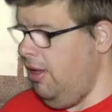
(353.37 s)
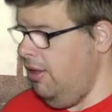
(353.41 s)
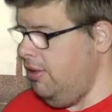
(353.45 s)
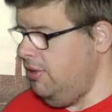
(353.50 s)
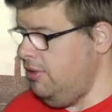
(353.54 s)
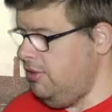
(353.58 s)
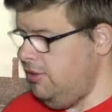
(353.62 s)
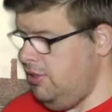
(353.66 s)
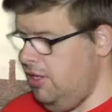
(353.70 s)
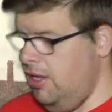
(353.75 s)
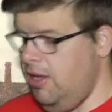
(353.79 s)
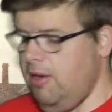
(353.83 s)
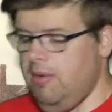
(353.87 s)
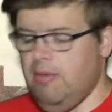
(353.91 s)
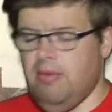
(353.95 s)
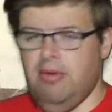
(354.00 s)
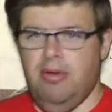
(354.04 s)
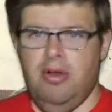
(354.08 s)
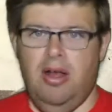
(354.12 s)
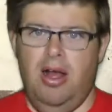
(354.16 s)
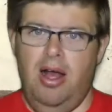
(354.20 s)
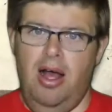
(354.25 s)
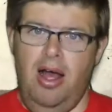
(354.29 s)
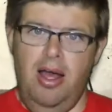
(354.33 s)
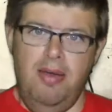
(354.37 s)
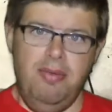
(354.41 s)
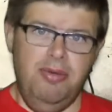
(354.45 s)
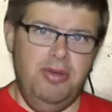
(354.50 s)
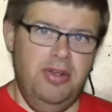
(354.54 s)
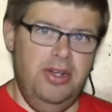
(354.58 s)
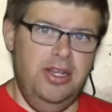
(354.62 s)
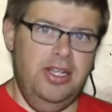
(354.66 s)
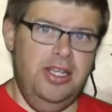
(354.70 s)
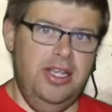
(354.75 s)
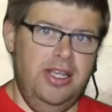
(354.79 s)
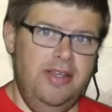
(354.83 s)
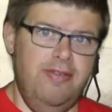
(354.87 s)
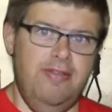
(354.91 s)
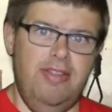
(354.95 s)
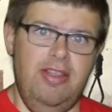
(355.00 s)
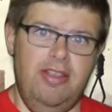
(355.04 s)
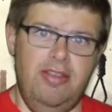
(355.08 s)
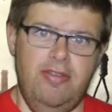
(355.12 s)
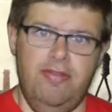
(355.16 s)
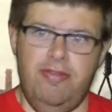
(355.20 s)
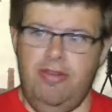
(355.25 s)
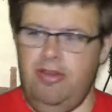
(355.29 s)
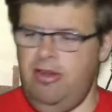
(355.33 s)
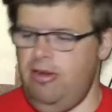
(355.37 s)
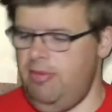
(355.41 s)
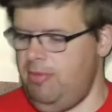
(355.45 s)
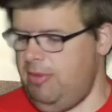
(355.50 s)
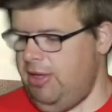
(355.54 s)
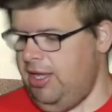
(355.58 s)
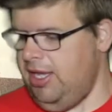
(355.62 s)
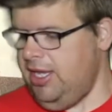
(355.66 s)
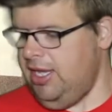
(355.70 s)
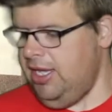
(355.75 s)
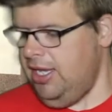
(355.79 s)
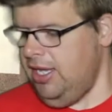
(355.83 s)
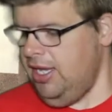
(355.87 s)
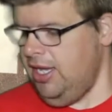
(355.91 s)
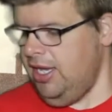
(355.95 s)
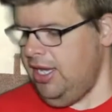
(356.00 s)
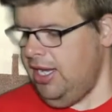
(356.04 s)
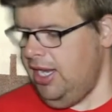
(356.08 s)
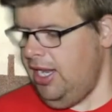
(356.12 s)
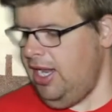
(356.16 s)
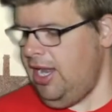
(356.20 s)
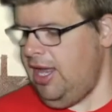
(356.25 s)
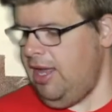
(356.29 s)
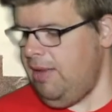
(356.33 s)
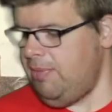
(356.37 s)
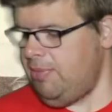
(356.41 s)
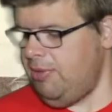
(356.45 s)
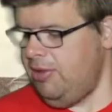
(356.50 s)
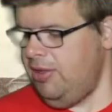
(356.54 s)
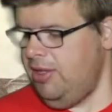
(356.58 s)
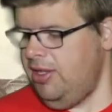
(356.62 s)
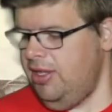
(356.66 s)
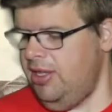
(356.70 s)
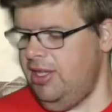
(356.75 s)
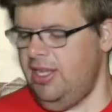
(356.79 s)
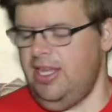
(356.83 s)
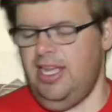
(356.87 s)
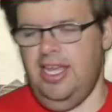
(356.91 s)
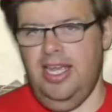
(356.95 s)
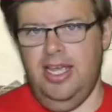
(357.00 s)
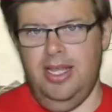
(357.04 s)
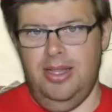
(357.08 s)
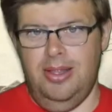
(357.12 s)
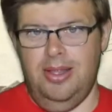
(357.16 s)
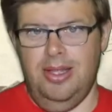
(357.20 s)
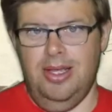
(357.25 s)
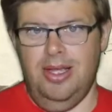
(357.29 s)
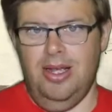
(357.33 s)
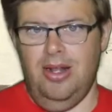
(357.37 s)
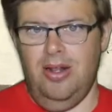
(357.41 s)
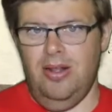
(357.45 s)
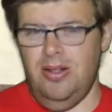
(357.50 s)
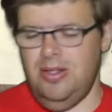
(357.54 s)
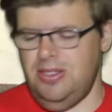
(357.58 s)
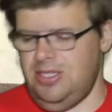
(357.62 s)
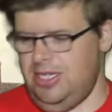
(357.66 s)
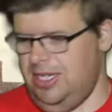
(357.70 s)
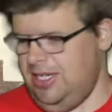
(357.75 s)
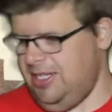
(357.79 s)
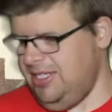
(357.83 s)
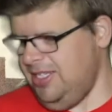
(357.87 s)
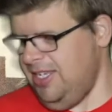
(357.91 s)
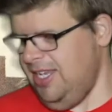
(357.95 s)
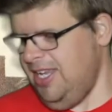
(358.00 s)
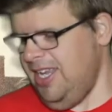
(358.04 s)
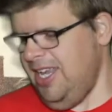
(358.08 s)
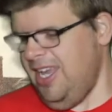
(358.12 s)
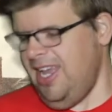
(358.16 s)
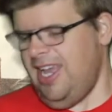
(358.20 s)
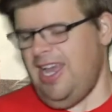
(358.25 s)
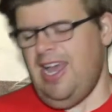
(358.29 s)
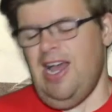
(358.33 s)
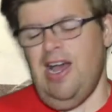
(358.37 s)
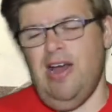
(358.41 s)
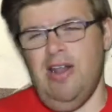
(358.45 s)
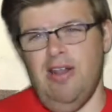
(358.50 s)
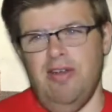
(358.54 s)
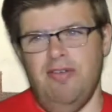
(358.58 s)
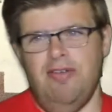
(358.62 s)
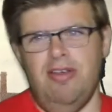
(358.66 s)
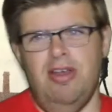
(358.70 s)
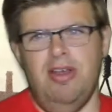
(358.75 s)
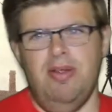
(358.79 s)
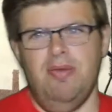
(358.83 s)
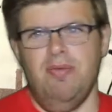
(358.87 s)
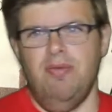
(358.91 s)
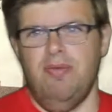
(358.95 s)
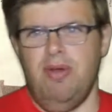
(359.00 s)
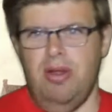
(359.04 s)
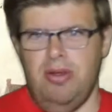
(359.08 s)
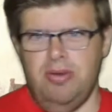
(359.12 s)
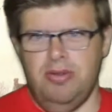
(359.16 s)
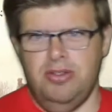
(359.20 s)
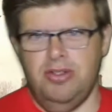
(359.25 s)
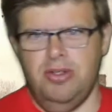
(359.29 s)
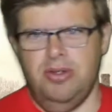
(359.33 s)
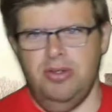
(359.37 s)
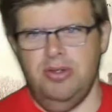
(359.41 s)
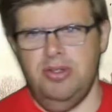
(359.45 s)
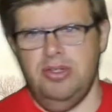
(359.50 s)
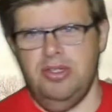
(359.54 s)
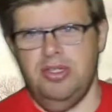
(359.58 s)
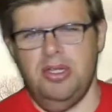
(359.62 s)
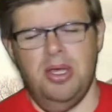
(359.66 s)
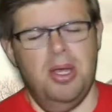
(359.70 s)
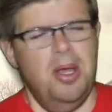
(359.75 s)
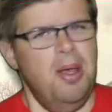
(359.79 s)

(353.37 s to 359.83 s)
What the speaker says: So I'm going to give this film a clap in the closet out of a rotund